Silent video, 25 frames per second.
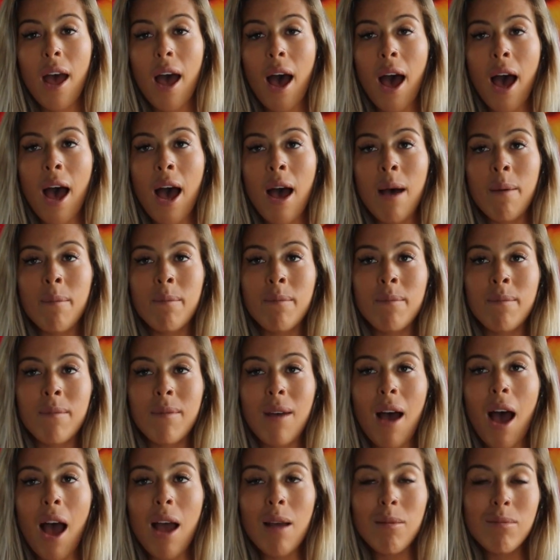
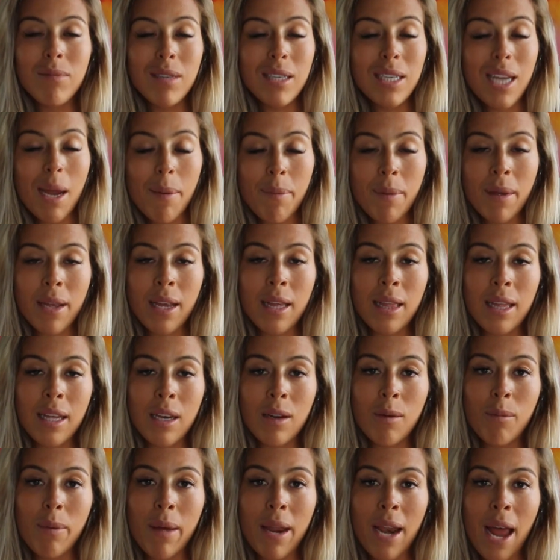I'm stepping a
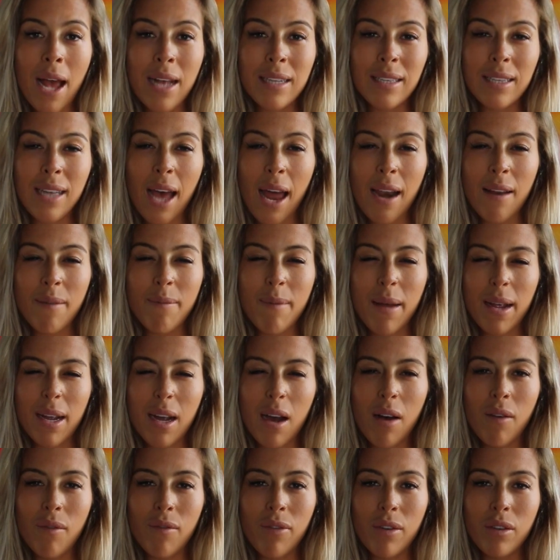little bit outside of my
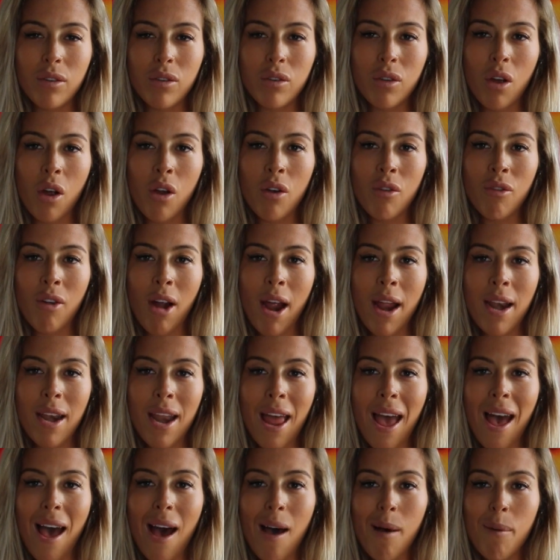comfort zone right
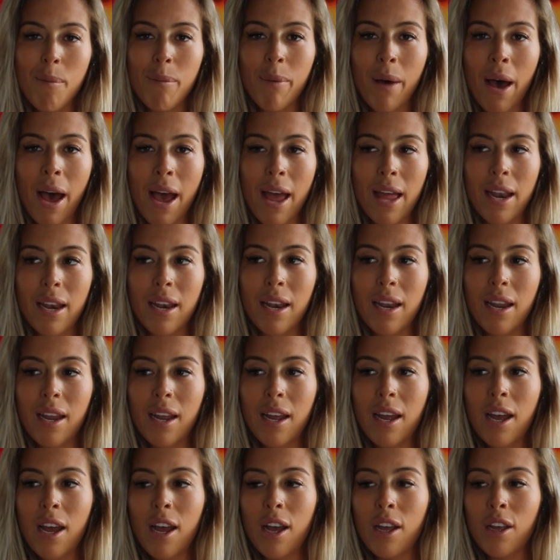now, but
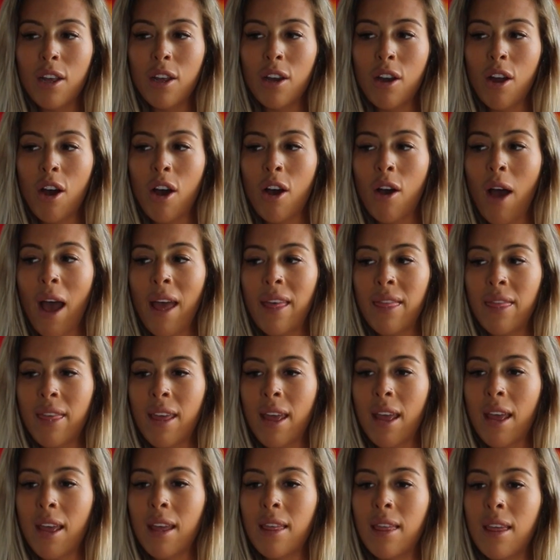you know, I
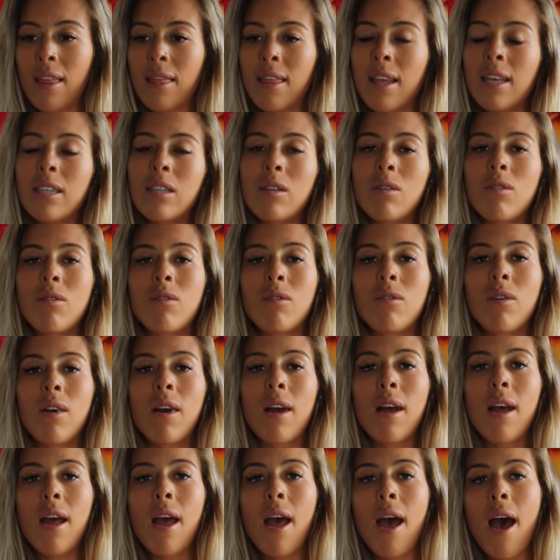think that this
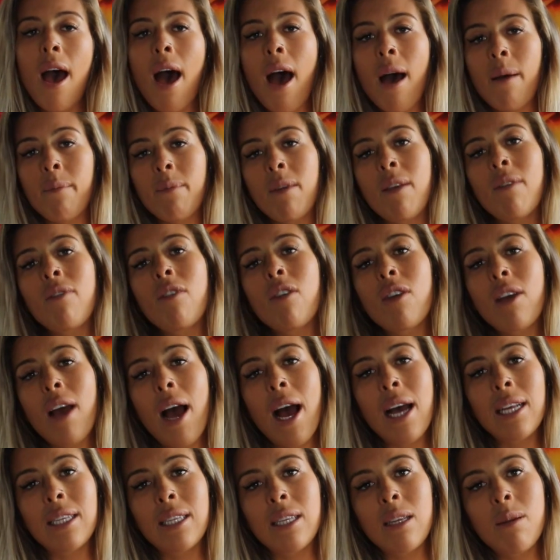will give you
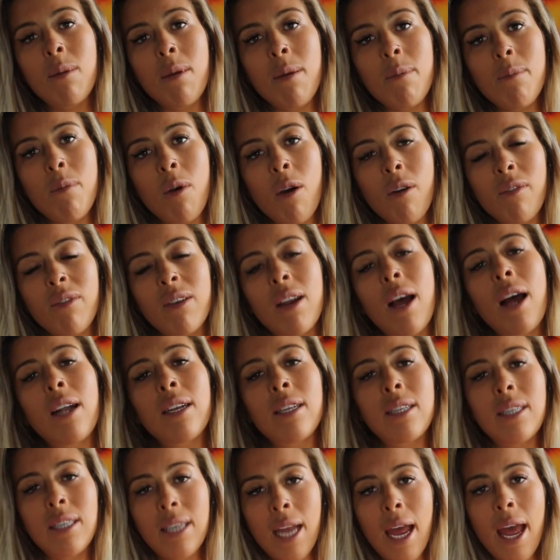guys a little bit more of an
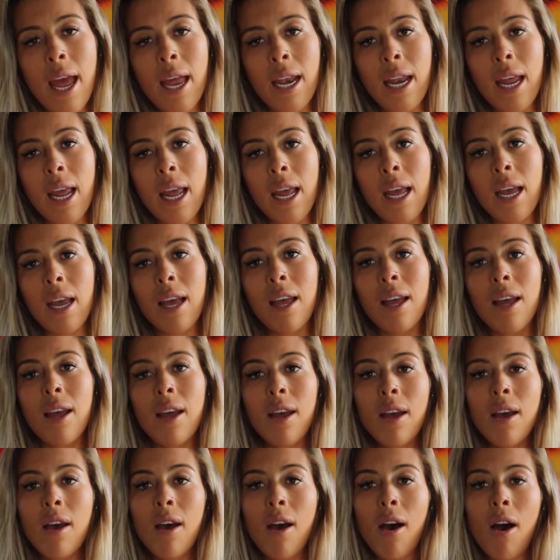understanding
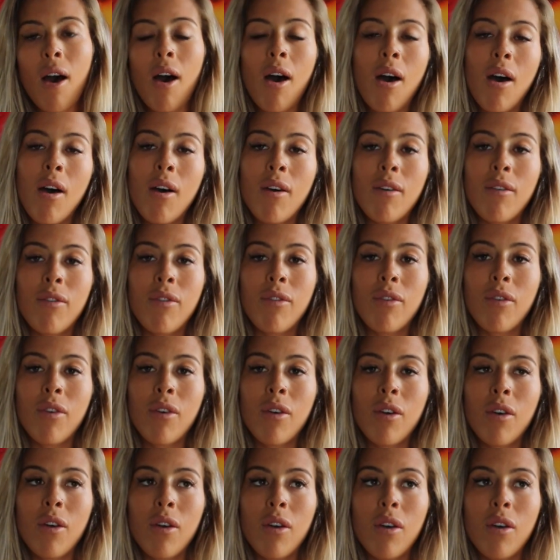of